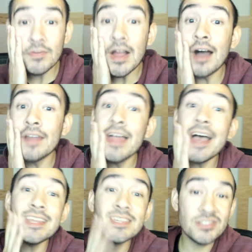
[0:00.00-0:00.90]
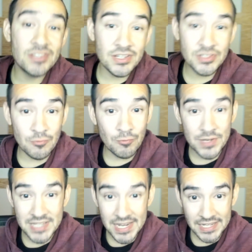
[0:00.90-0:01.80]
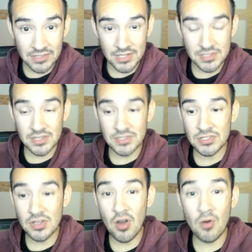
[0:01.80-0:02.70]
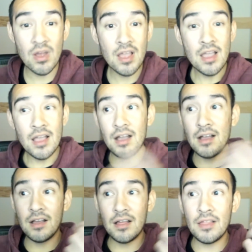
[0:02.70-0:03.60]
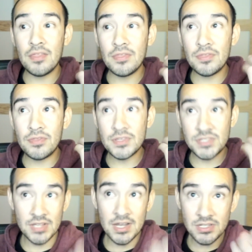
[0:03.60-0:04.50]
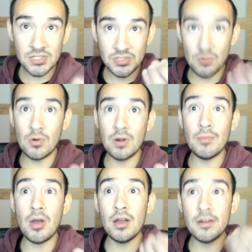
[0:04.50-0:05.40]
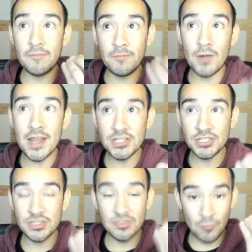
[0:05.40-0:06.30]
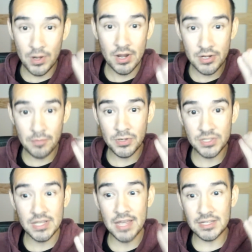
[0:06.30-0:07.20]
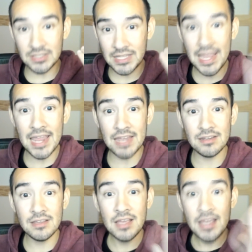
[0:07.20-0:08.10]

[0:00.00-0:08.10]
of God, that is just ridiculous. So the Sunstorm on a fresh 100% lane